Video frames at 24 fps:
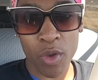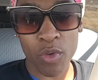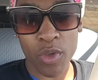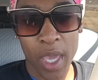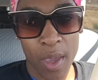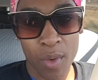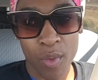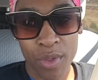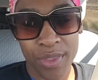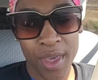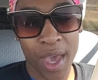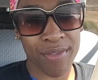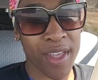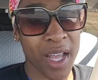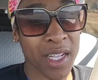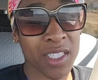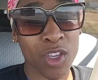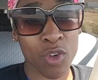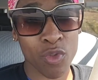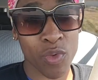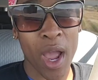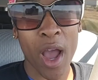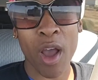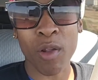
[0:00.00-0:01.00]
okay with that. That's
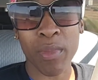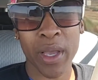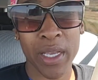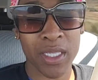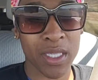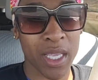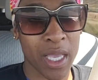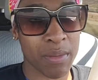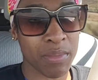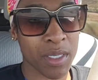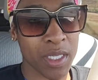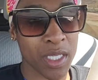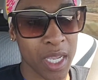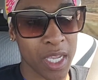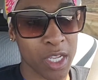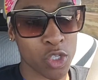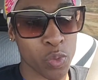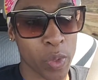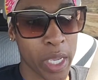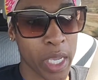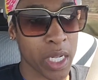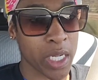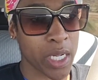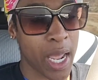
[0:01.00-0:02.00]
around my same stage
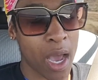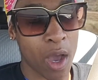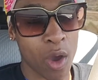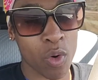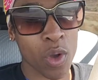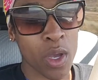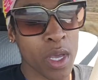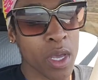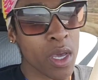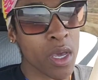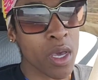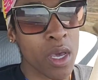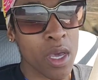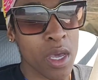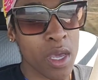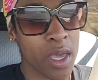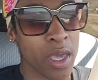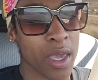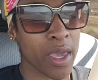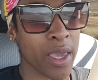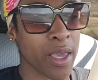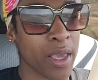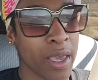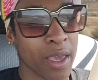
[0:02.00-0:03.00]
weight. Now,
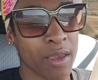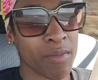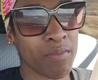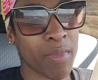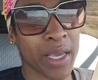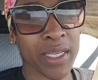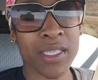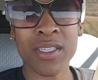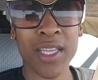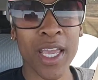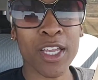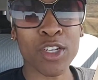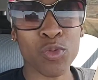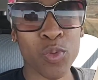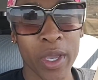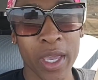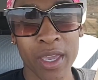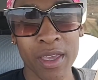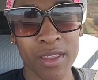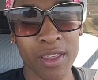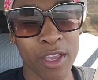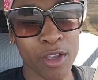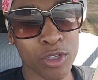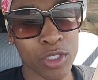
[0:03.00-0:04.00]
my stage
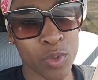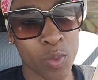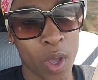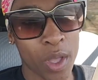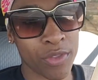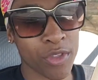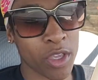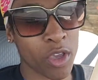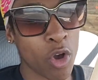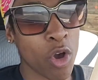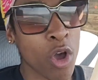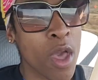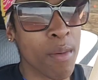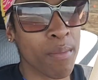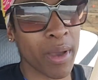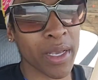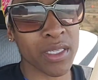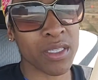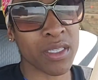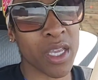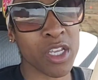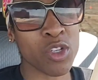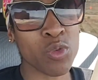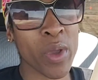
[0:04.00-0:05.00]
weight, here's the wild thing, y'all. My
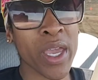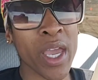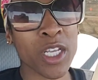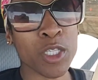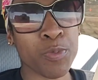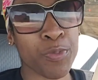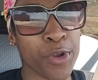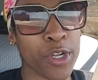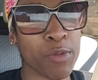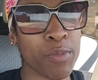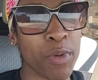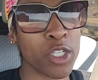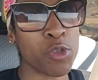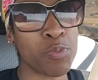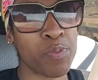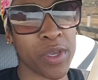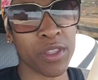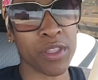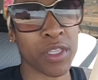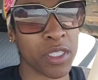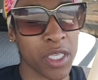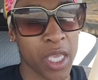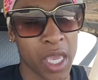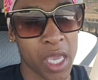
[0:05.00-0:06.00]
stage weight has pretty much
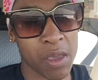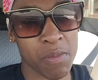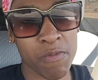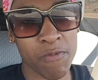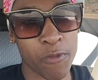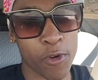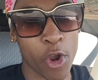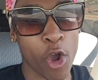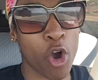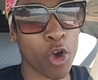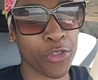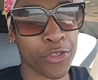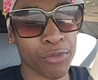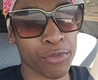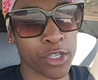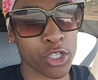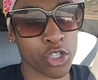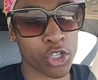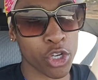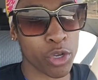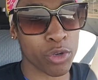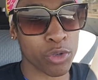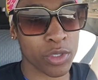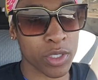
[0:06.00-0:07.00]
been the same for all 3
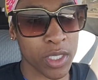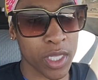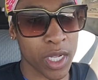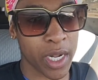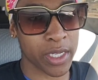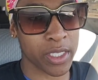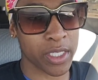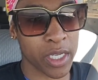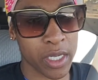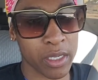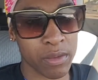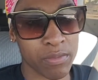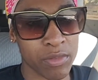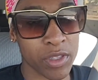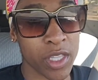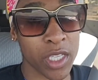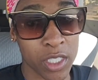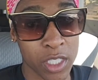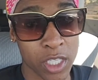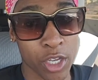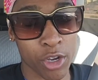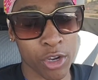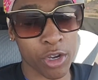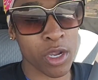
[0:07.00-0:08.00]
shows that I did
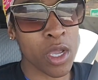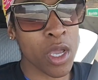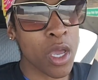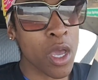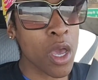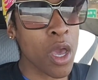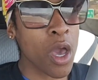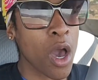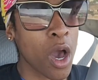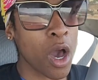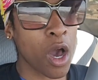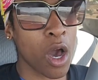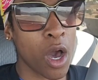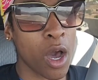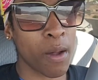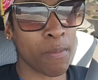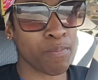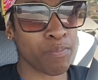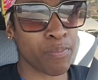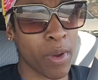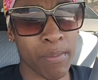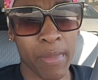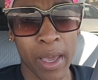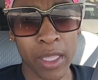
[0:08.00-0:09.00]
this year.
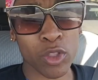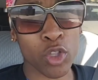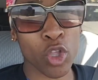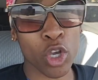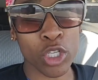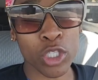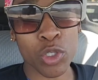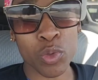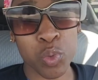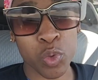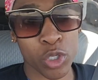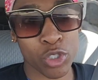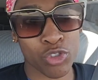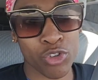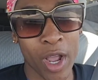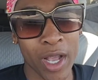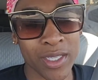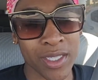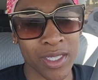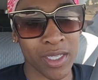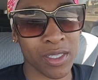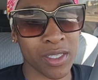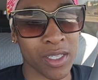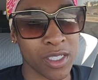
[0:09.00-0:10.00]
But my looks were
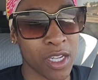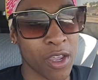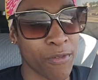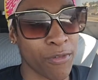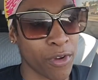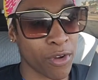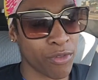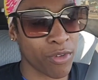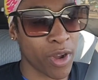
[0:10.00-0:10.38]
drastically different,